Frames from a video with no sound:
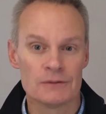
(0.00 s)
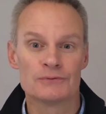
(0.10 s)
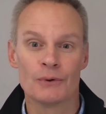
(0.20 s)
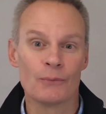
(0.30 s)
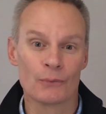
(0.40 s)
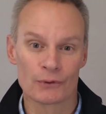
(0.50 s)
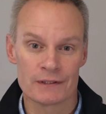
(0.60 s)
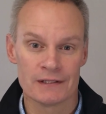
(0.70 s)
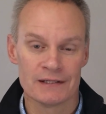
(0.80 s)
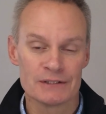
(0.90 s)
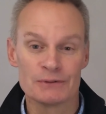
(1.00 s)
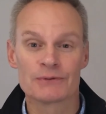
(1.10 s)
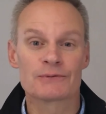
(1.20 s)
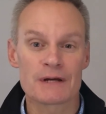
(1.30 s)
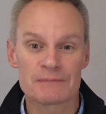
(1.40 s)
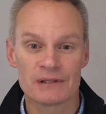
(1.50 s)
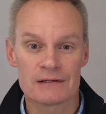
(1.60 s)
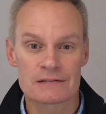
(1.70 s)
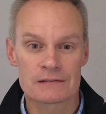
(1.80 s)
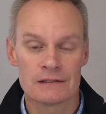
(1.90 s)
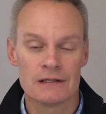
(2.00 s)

don't worry, you're in the right place.